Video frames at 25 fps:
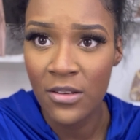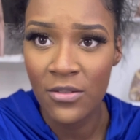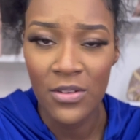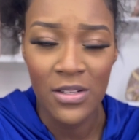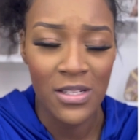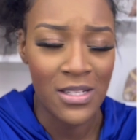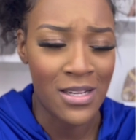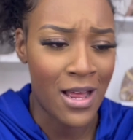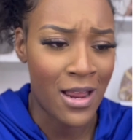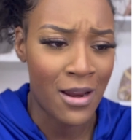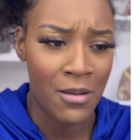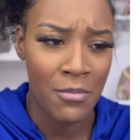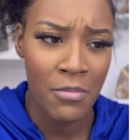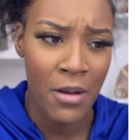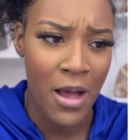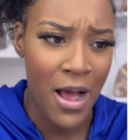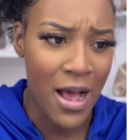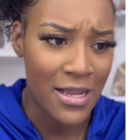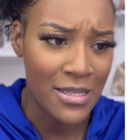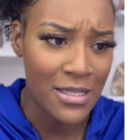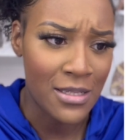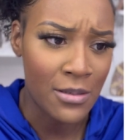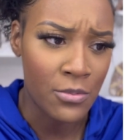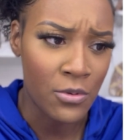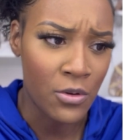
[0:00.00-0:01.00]
It's not
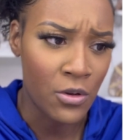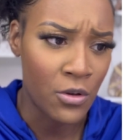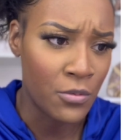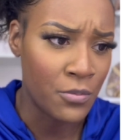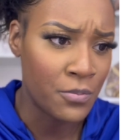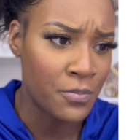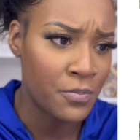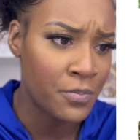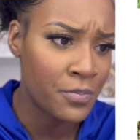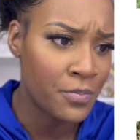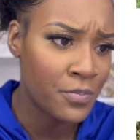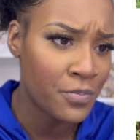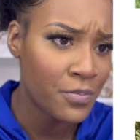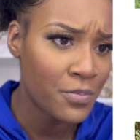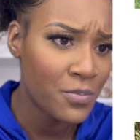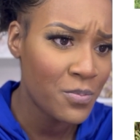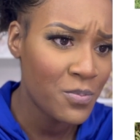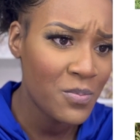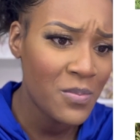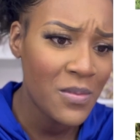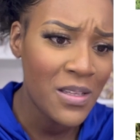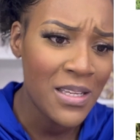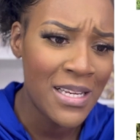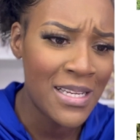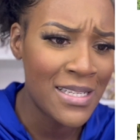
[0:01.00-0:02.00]
impossible.
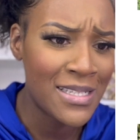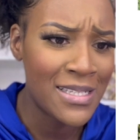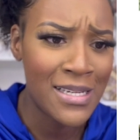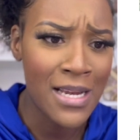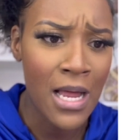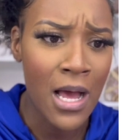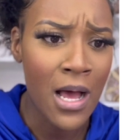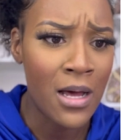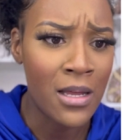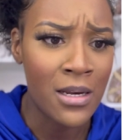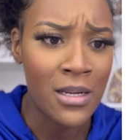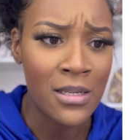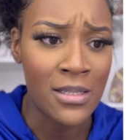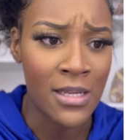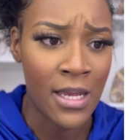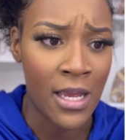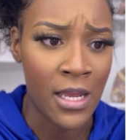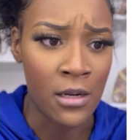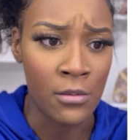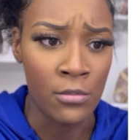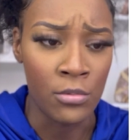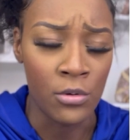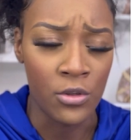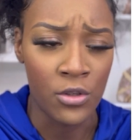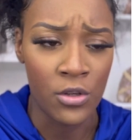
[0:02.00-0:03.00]
It's not
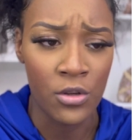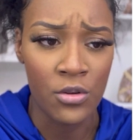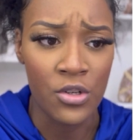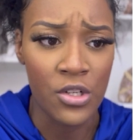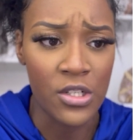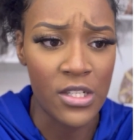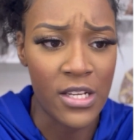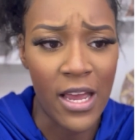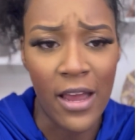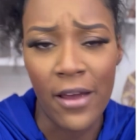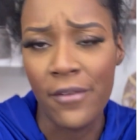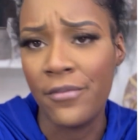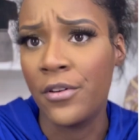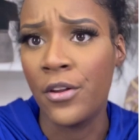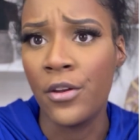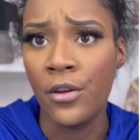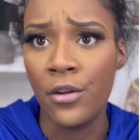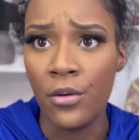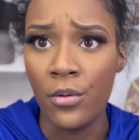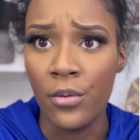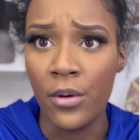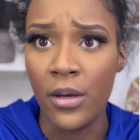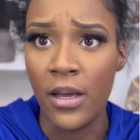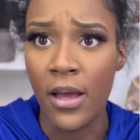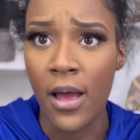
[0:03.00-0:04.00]
unattainable. You just have to
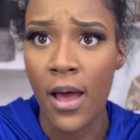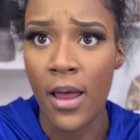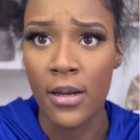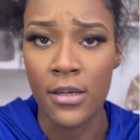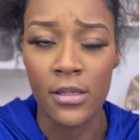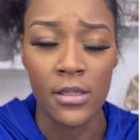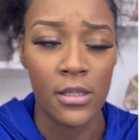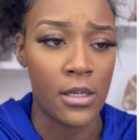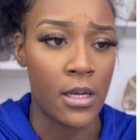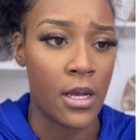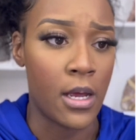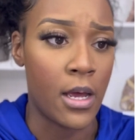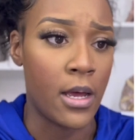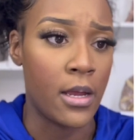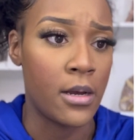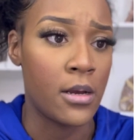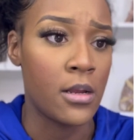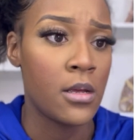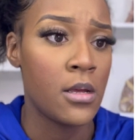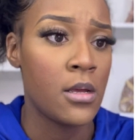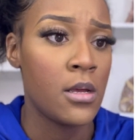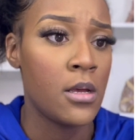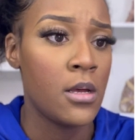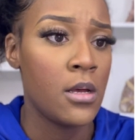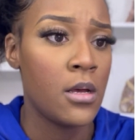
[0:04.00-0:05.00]
do it. Honest to God.
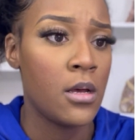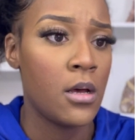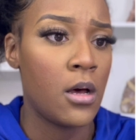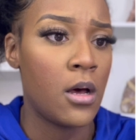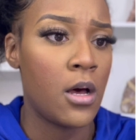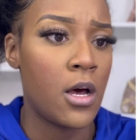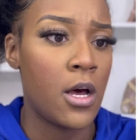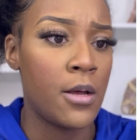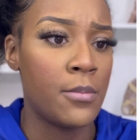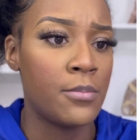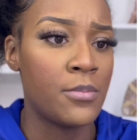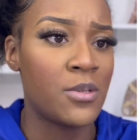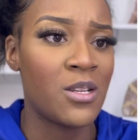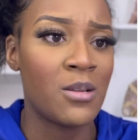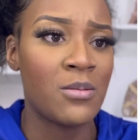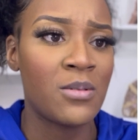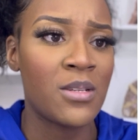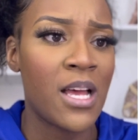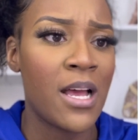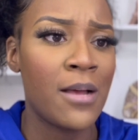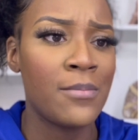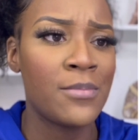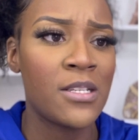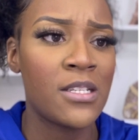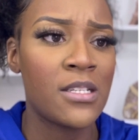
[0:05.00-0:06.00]

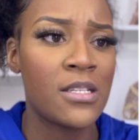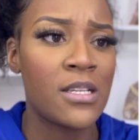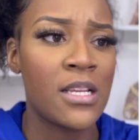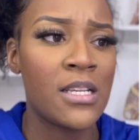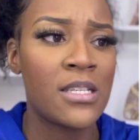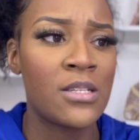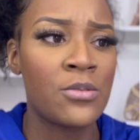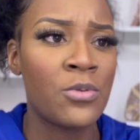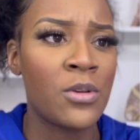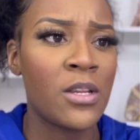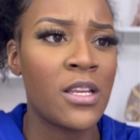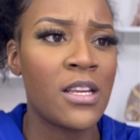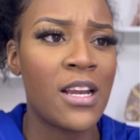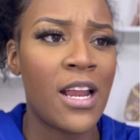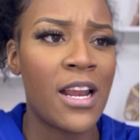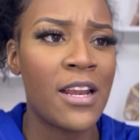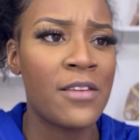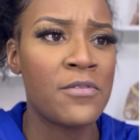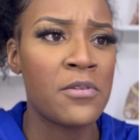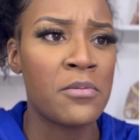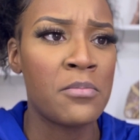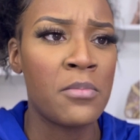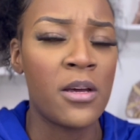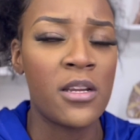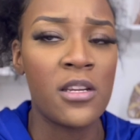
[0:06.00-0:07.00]
Sometimes it's really not
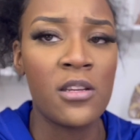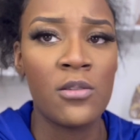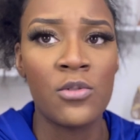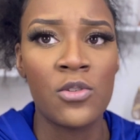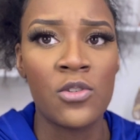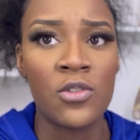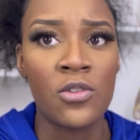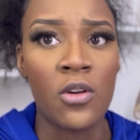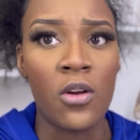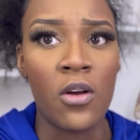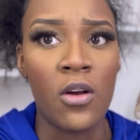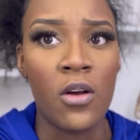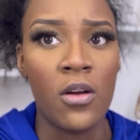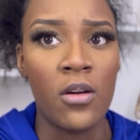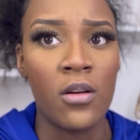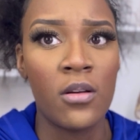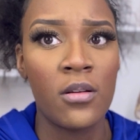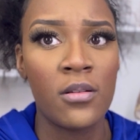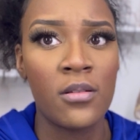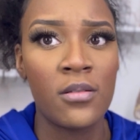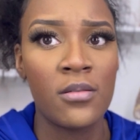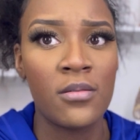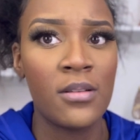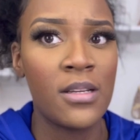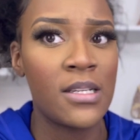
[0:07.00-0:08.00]
even money with y'all.
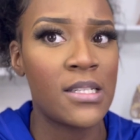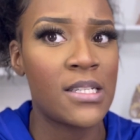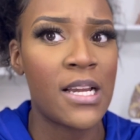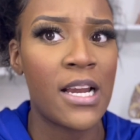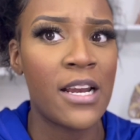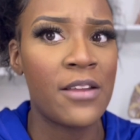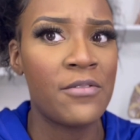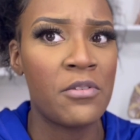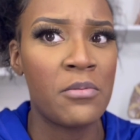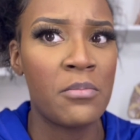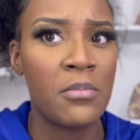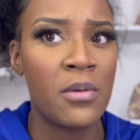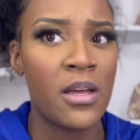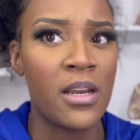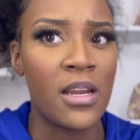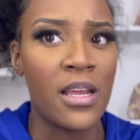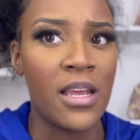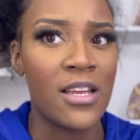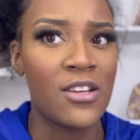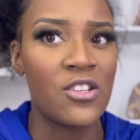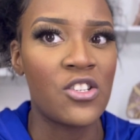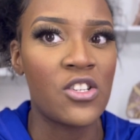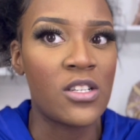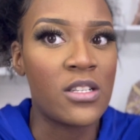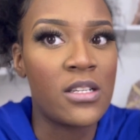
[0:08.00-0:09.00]
It's not even money.
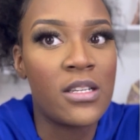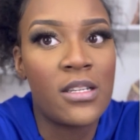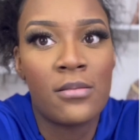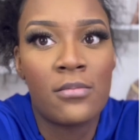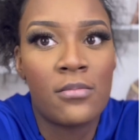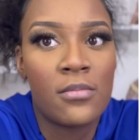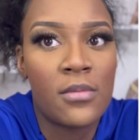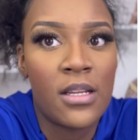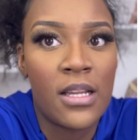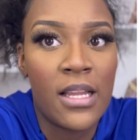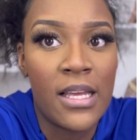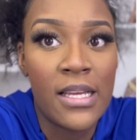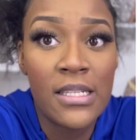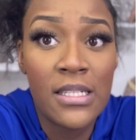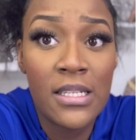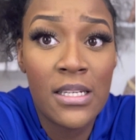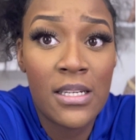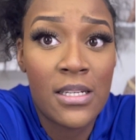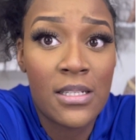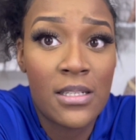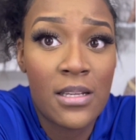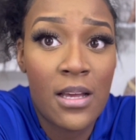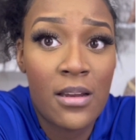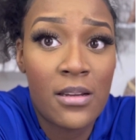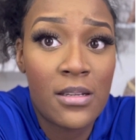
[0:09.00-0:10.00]
It's just
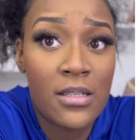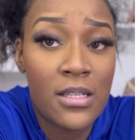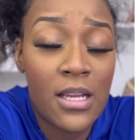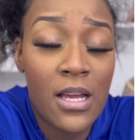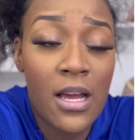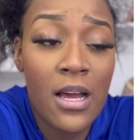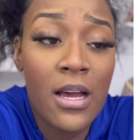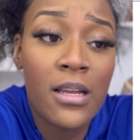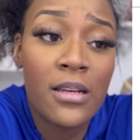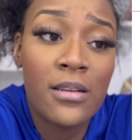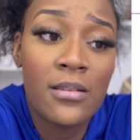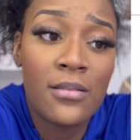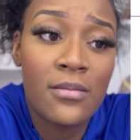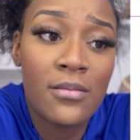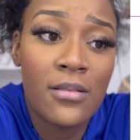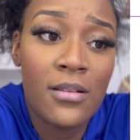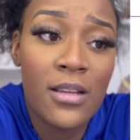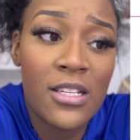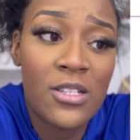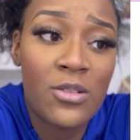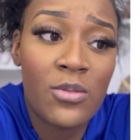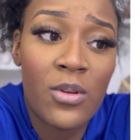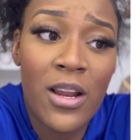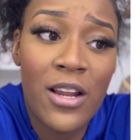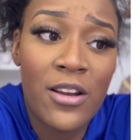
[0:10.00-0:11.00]
laziness. Honest to God.
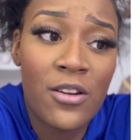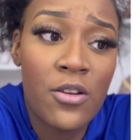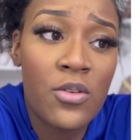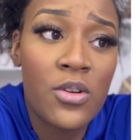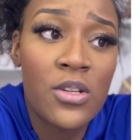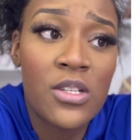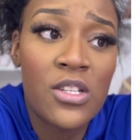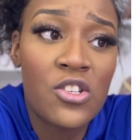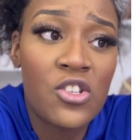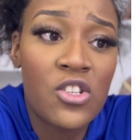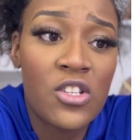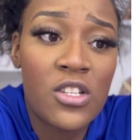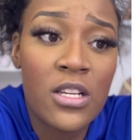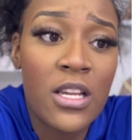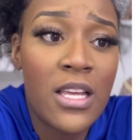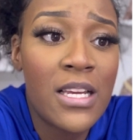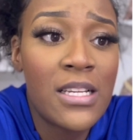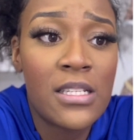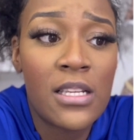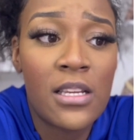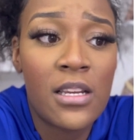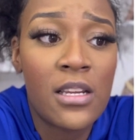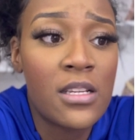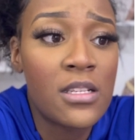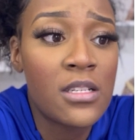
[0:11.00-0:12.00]
That's what I noticed. It's just
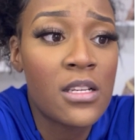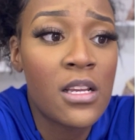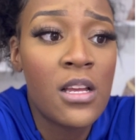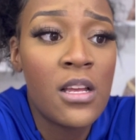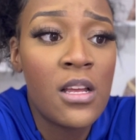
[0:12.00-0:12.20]
laziness.